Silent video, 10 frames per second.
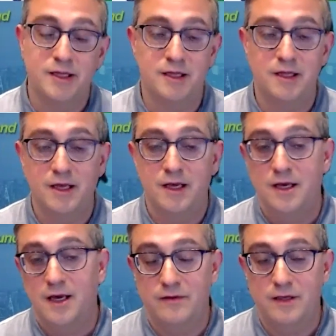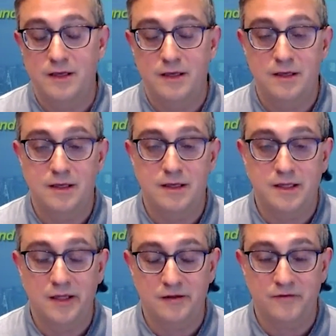And the
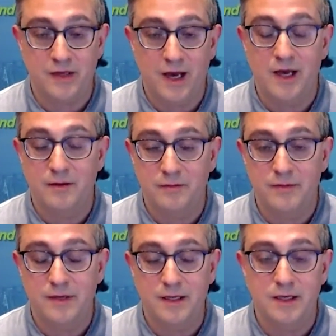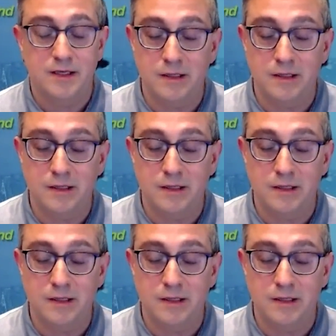test of time,